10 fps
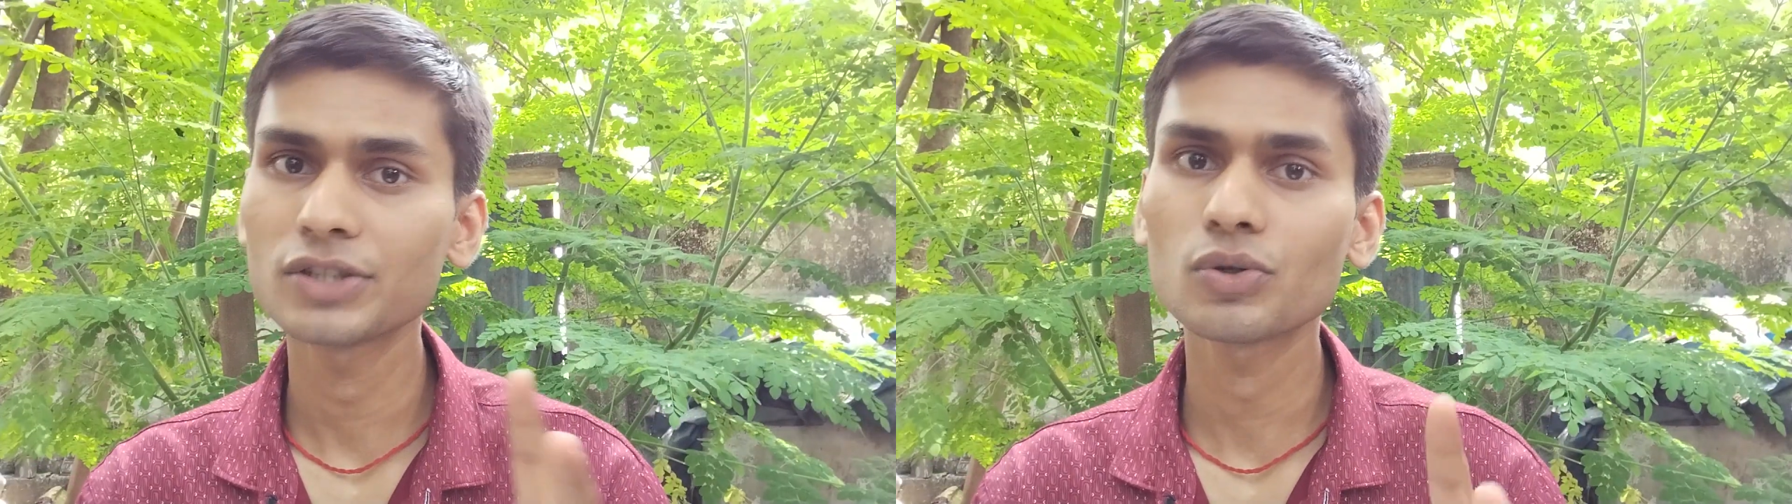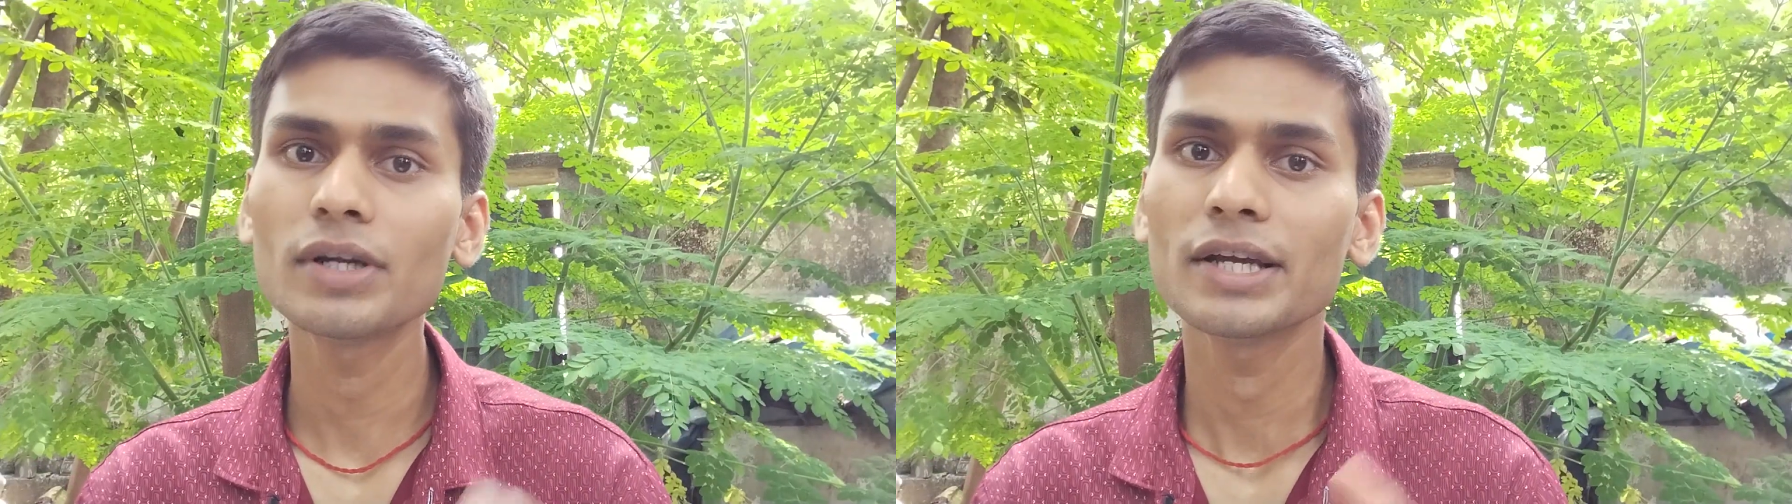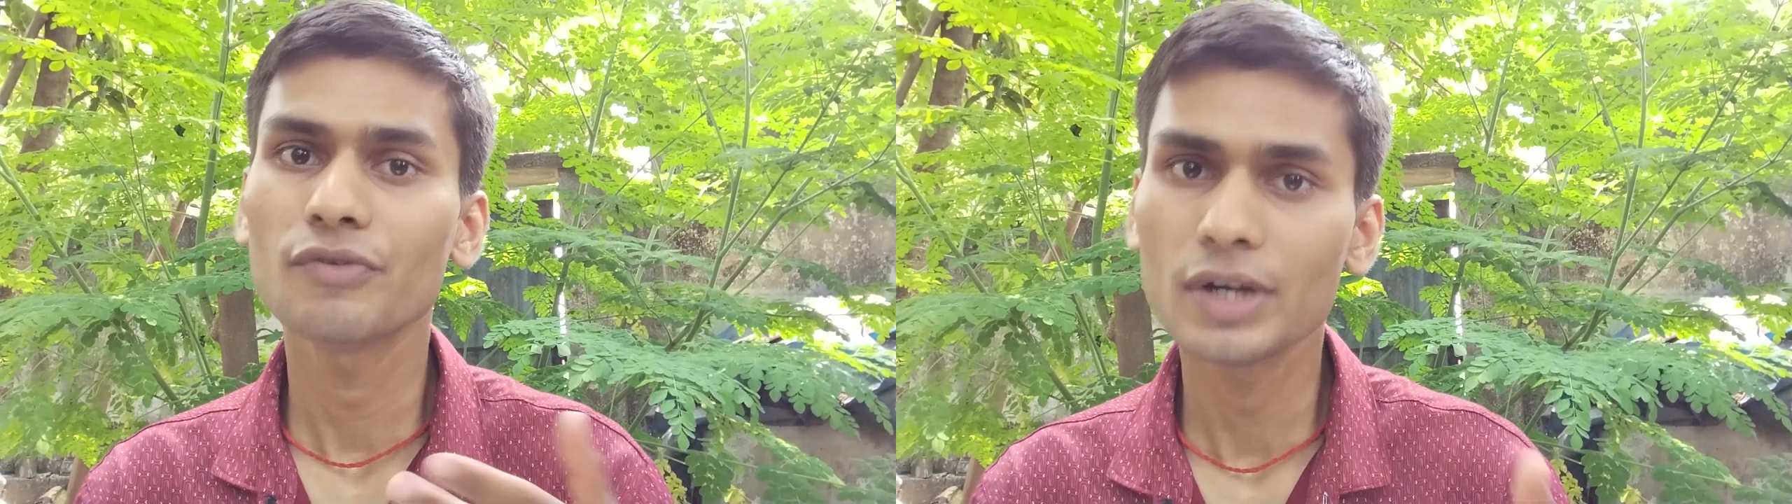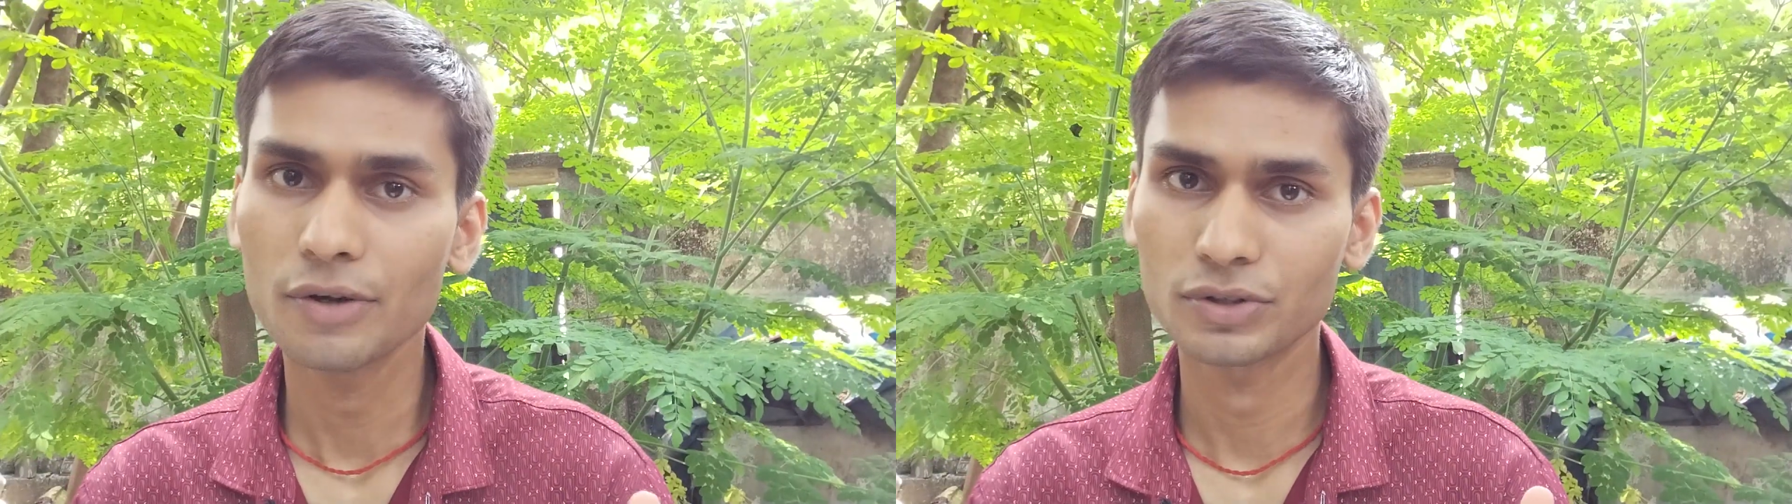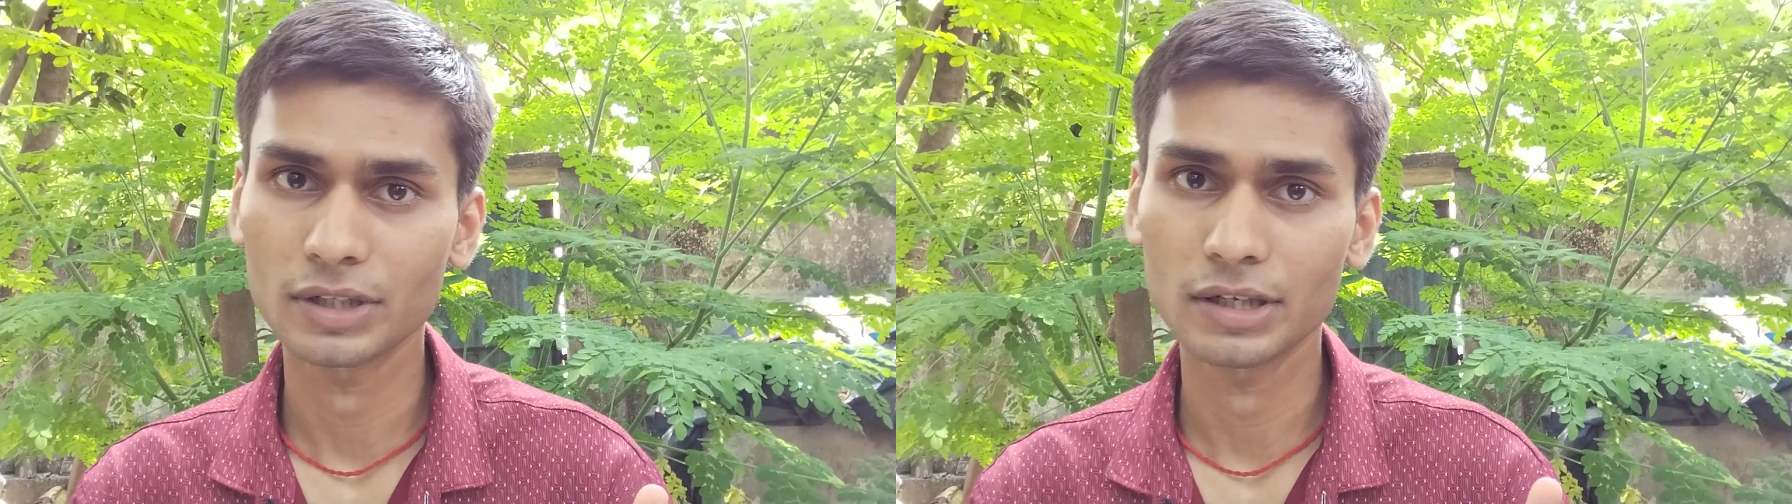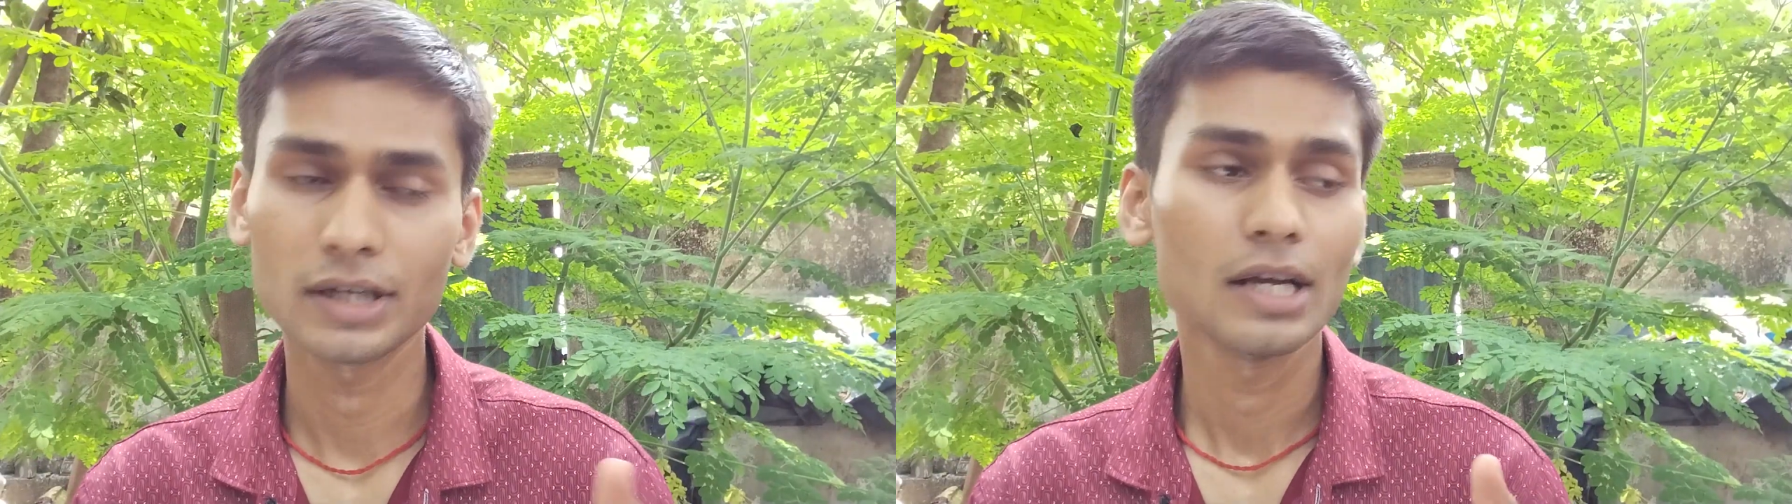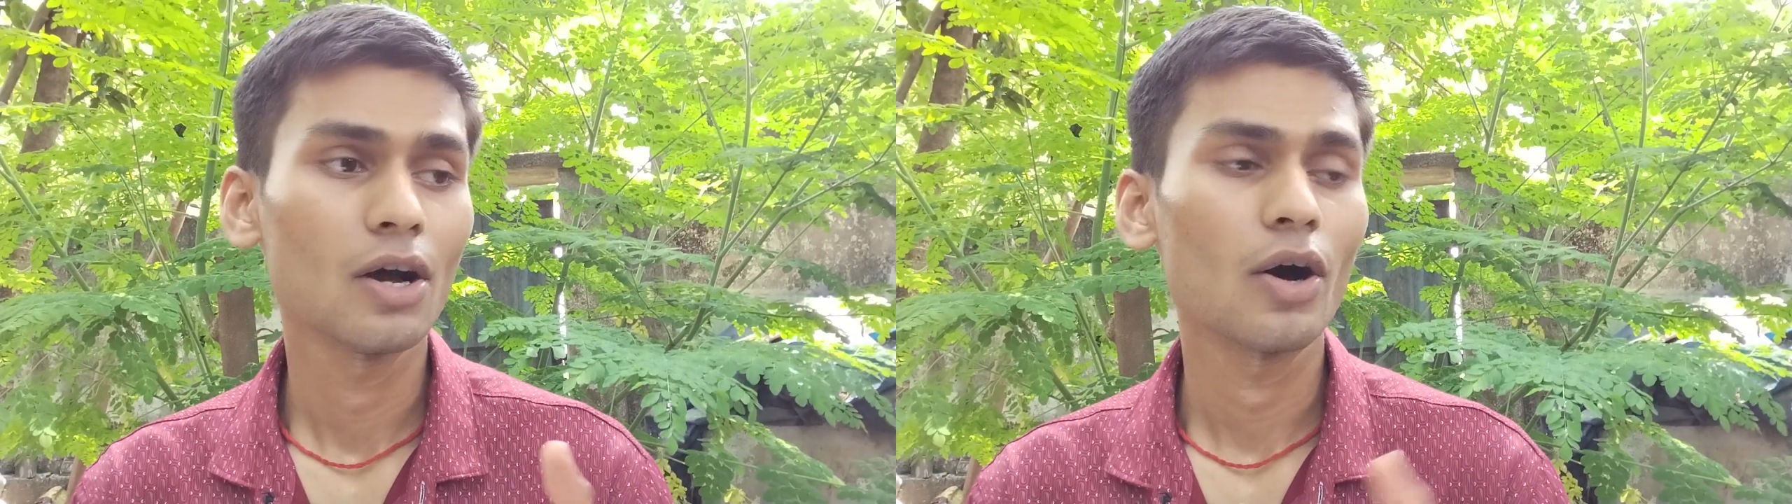It's called evolutionary,